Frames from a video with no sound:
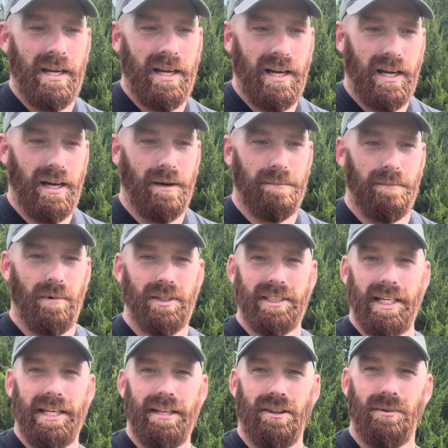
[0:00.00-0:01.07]
once
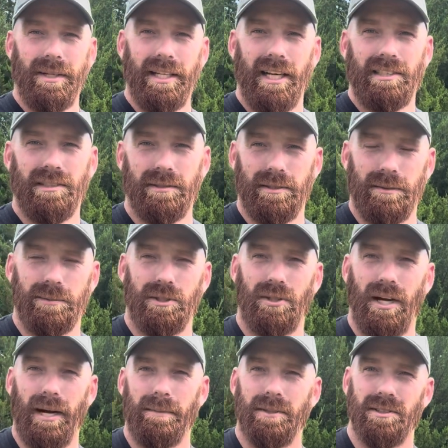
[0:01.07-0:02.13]
I hit 3,000
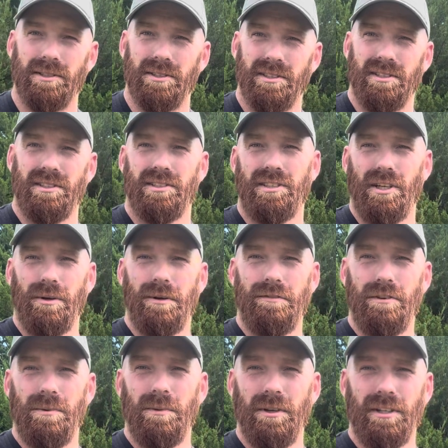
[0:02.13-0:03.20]
subscribers. So if
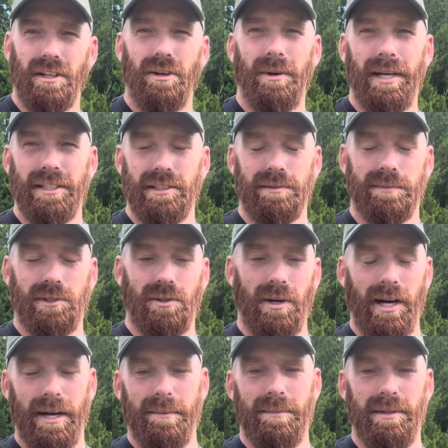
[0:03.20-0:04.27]
you want to go ahead and
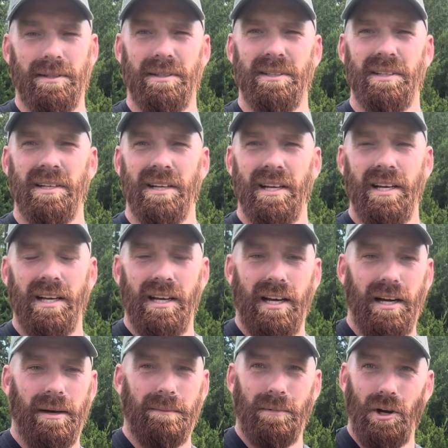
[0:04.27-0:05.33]
subscribe,
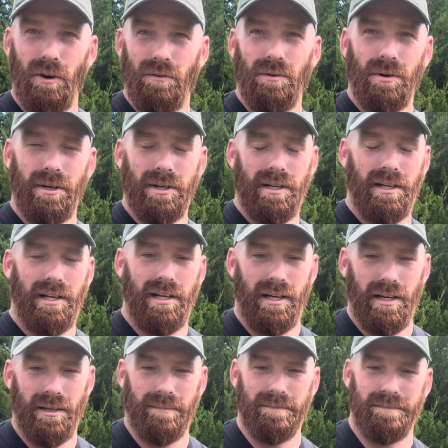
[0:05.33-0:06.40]
go for it,
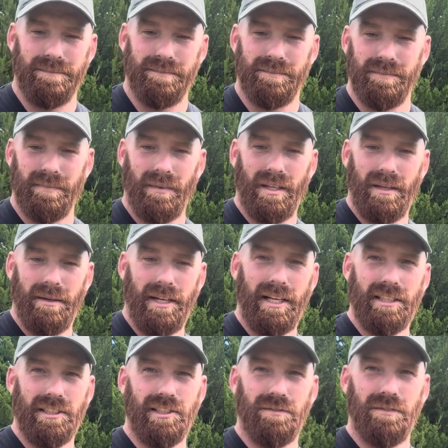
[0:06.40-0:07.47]

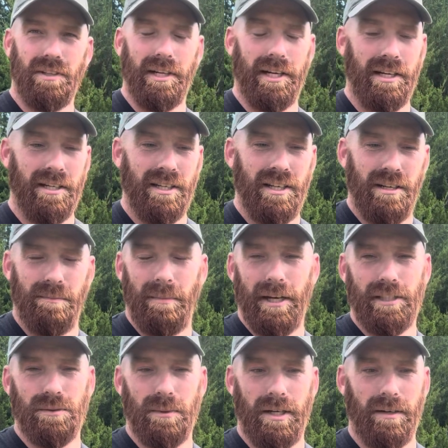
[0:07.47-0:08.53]
because it's free. Might
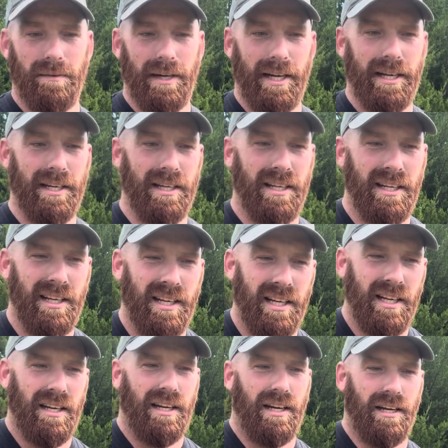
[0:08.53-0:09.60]
as well, right?
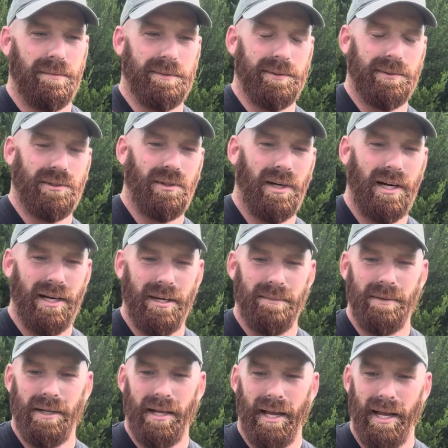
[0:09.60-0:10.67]

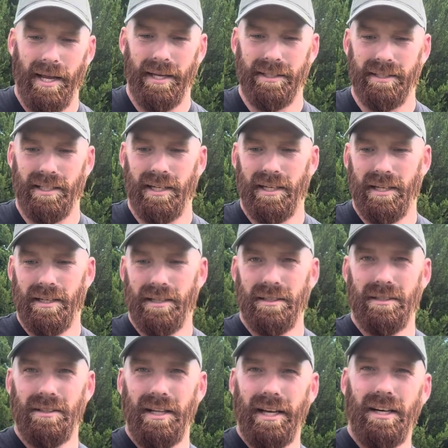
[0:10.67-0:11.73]
Subscribe, and
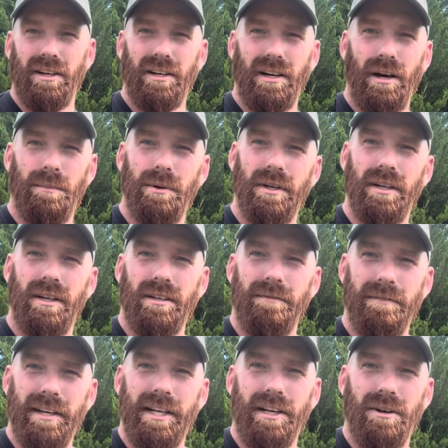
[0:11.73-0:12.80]
later I'll put on a
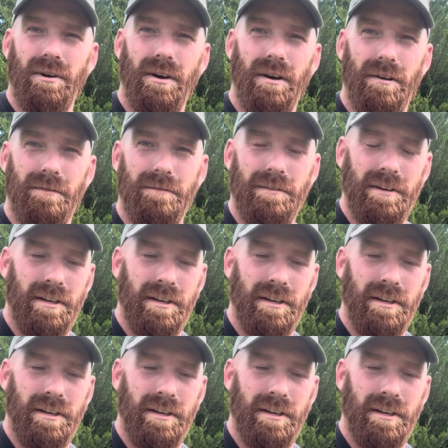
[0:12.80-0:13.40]
video of,